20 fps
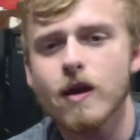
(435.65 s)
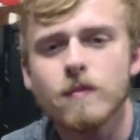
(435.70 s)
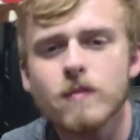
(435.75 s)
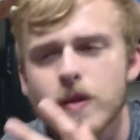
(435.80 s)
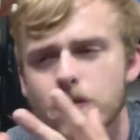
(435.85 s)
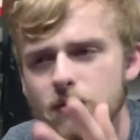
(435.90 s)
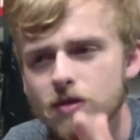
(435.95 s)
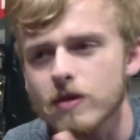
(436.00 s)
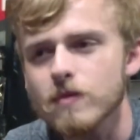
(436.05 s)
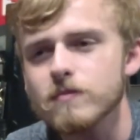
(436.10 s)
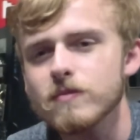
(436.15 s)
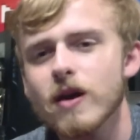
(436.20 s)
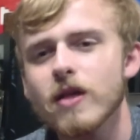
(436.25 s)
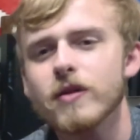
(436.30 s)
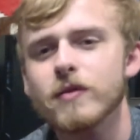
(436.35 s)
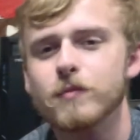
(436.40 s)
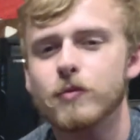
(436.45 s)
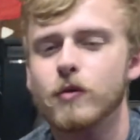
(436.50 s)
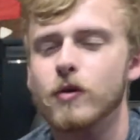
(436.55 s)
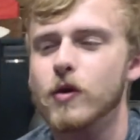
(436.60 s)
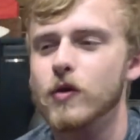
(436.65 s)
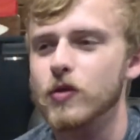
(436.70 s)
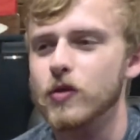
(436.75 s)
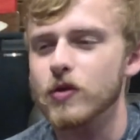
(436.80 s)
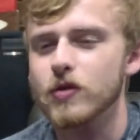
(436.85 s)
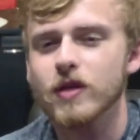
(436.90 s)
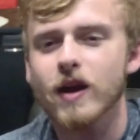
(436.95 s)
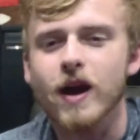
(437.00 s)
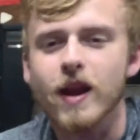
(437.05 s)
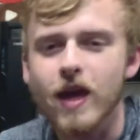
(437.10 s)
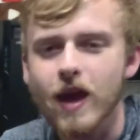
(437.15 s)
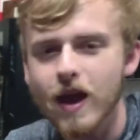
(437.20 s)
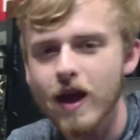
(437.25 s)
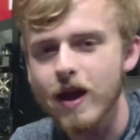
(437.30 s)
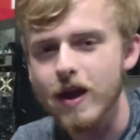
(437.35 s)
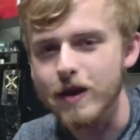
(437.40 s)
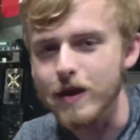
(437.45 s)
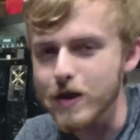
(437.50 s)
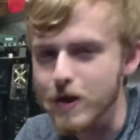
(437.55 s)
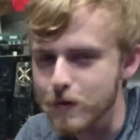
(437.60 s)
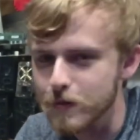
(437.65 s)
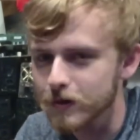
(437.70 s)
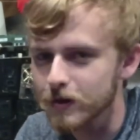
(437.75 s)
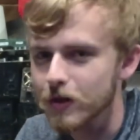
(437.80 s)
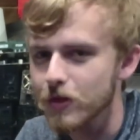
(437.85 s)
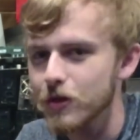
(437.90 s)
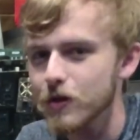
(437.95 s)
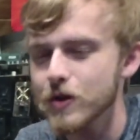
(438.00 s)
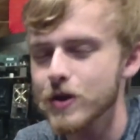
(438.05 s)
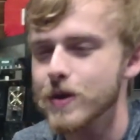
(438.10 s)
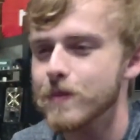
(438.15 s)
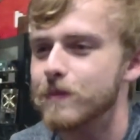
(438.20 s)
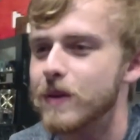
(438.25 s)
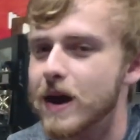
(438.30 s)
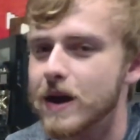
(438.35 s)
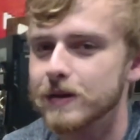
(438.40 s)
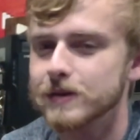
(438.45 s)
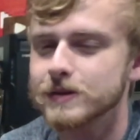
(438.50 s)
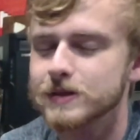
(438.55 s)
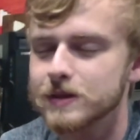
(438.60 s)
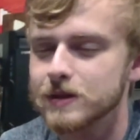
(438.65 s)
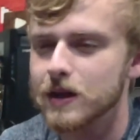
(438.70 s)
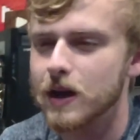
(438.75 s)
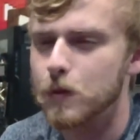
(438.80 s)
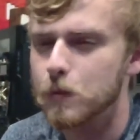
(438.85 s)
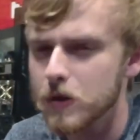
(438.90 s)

Maybe some motherboards decide, hey, you know, we're gonna throw in a BIOS in there.